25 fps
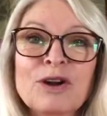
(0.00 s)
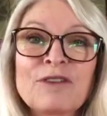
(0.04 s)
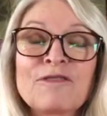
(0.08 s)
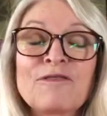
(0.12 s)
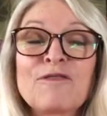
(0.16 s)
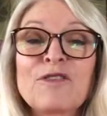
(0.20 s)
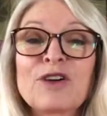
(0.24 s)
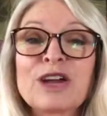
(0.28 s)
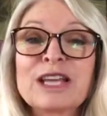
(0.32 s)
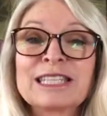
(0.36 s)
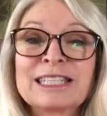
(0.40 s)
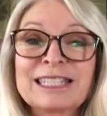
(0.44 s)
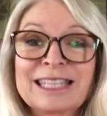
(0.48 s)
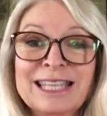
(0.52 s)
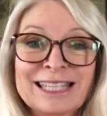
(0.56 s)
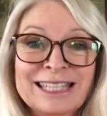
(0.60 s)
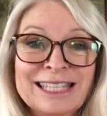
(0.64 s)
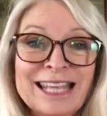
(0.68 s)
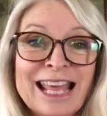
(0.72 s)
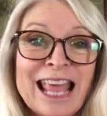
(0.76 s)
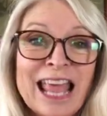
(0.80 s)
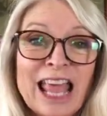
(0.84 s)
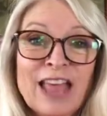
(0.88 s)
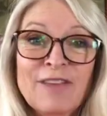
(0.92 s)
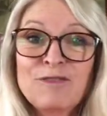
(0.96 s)
For instance,
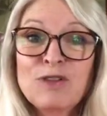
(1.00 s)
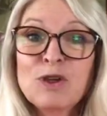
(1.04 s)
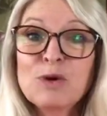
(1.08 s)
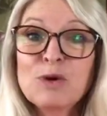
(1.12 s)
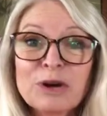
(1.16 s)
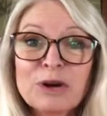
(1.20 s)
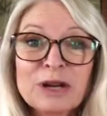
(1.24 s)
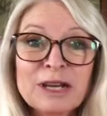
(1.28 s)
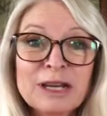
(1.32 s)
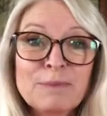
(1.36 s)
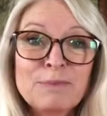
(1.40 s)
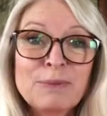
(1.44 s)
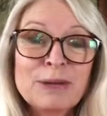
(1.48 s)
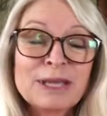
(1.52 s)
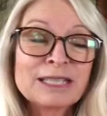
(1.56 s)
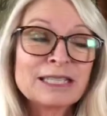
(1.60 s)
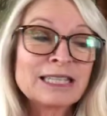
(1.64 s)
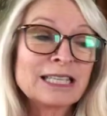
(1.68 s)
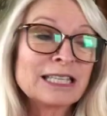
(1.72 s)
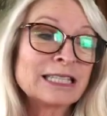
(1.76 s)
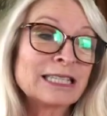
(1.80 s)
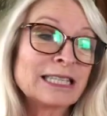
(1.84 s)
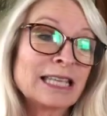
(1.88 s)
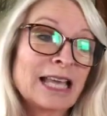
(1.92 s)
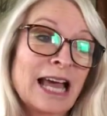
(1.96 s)
if you
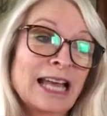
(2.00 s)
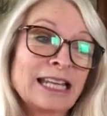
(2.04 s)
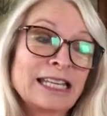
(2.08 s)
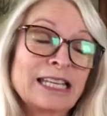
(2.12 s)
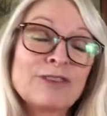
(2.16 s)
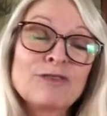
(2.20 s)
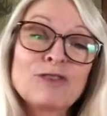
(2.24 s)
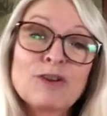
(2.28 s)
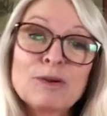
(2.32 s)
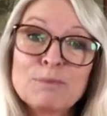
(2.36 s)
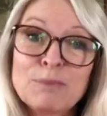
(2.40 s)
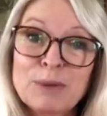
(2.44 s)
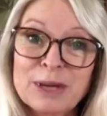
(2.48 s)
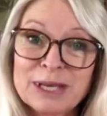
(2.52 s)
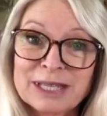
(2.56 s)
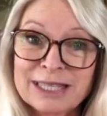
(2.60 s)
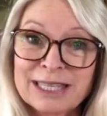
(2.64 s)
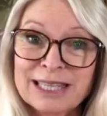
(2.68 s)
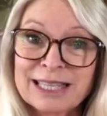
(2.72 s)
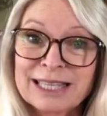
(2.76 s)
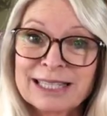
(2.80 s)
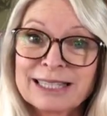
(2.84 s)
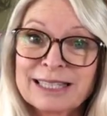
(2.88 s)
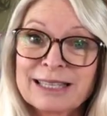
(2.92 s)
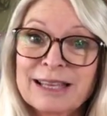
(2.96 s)
a different
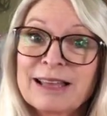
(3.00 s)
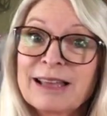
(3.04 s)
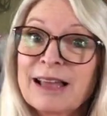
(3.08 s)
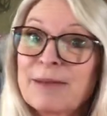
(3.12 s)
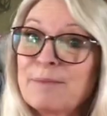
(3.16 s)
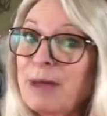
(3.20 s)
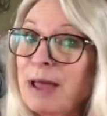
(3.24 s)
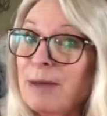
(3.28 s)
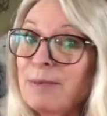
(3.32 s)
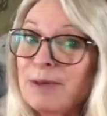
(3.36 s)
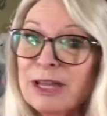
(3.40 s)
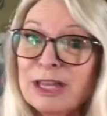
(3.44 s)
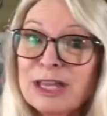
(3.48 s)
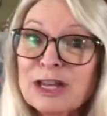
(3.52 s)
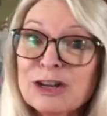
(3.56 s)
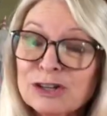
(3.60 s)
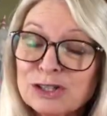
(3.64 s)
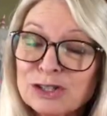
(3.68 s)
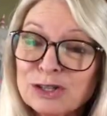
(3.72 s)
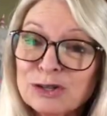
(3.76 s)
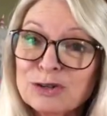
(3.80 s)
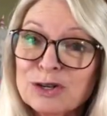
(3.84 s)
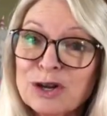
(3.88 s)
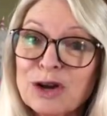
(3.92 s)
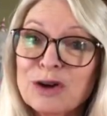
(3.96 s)
business, maybe a year or two
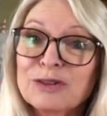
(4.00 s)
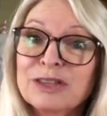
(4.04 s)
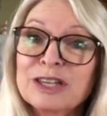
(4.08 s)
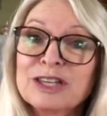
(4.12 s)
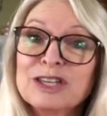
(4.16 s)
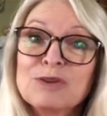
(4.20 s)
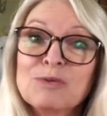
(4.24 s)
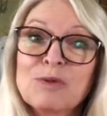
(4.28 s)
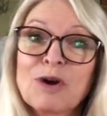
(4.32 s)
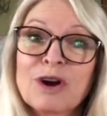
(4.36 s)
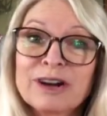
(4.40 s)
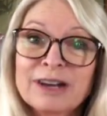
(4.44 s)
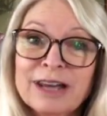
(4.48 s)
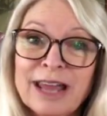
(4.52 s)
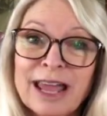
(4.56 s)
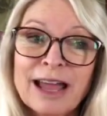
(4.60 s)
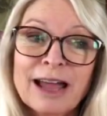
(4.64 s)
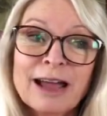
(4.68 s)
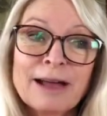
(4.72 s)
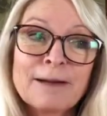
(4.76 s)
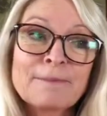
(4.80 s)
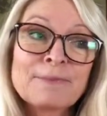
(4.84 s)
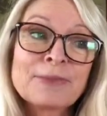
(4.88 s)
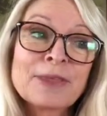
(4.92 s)
ago than you are now,